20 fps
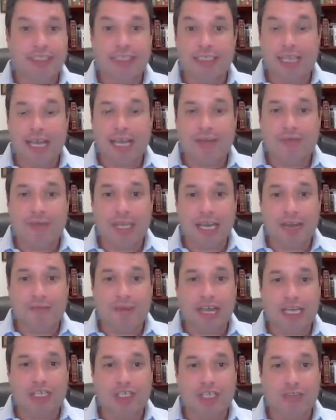Today, we have
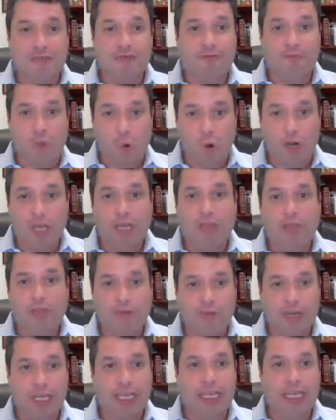actually
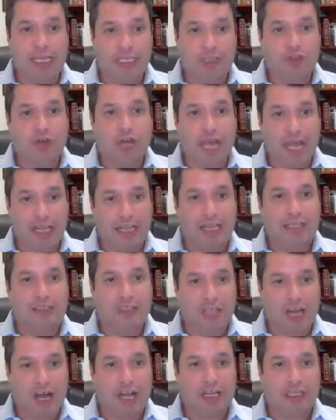43 Israel
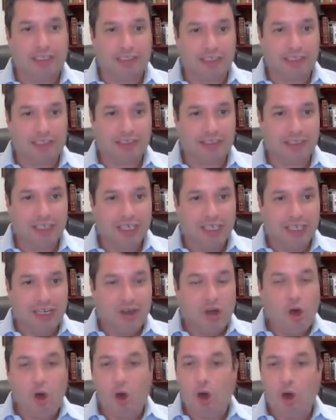Allies caucuses
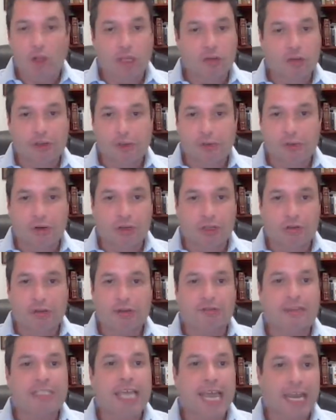all over the world. We
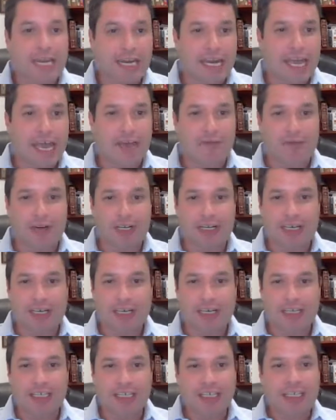have 10 in
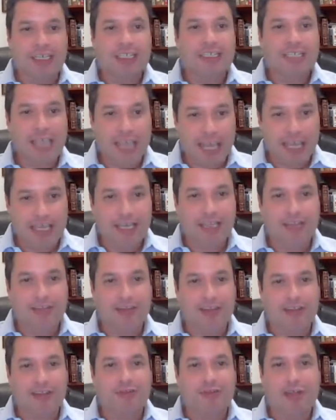Africa, 10 in
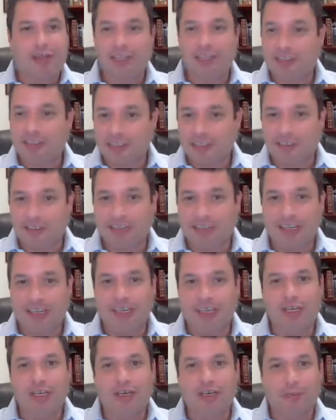Venezuela, 16
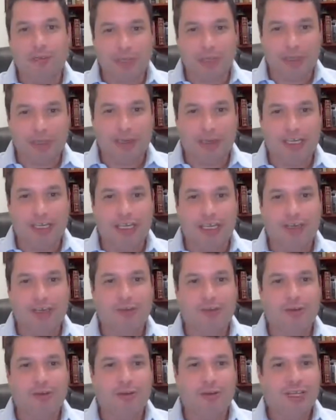in Europe, including the
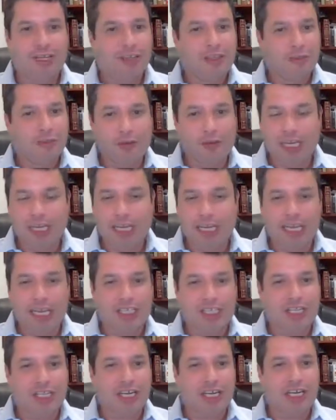EU, 3 in
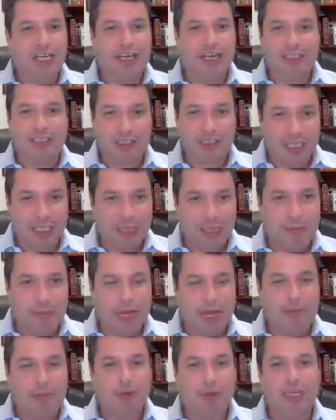Asia, Australia,
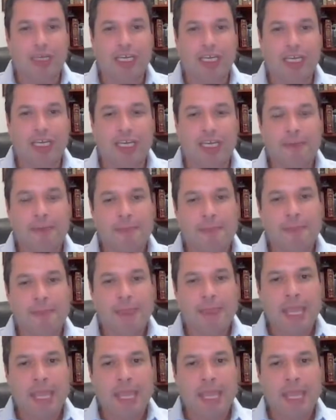Papua New Guinea,